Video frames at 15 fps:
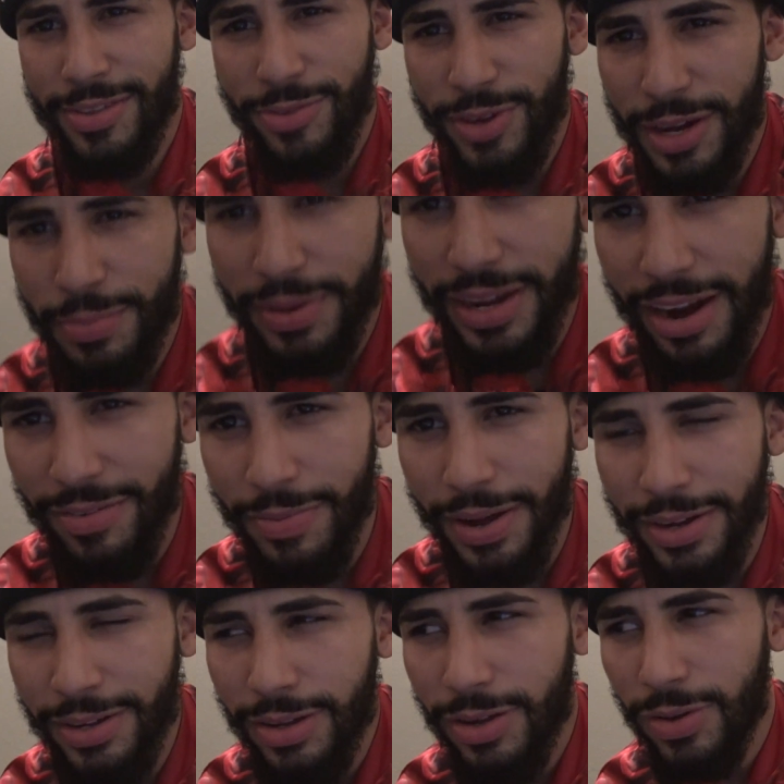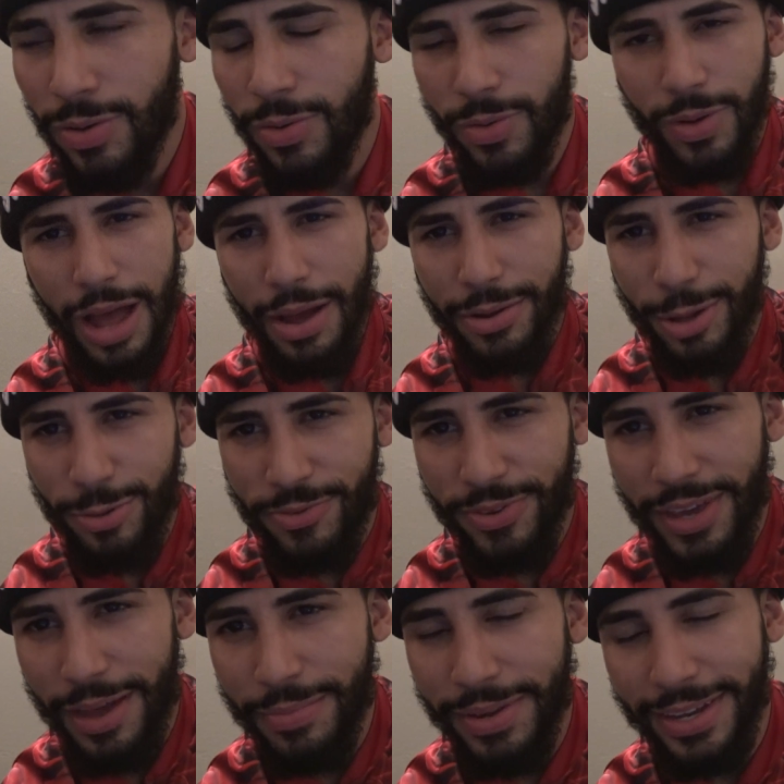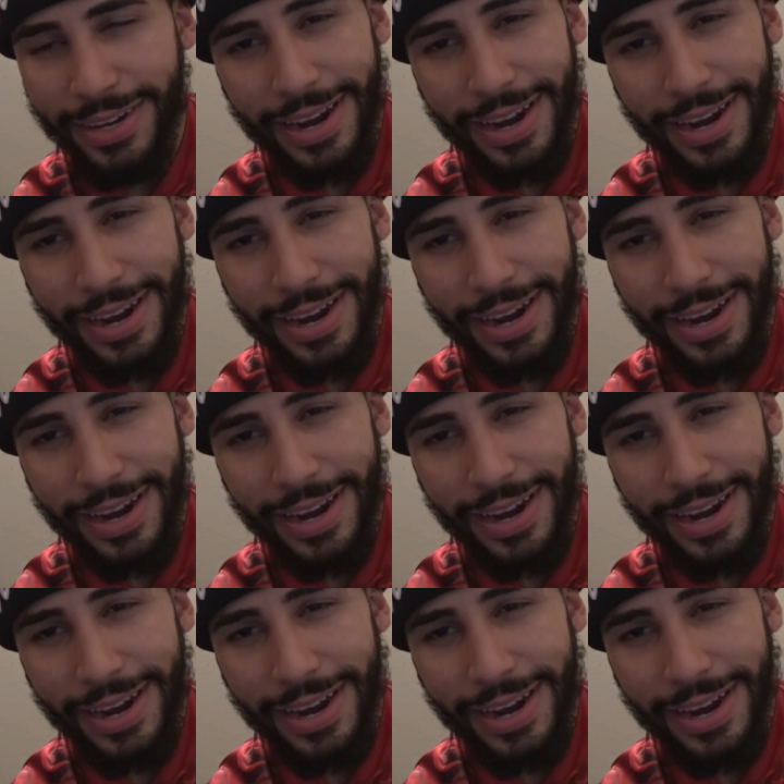So you're going to bring everybody. How can you forget me?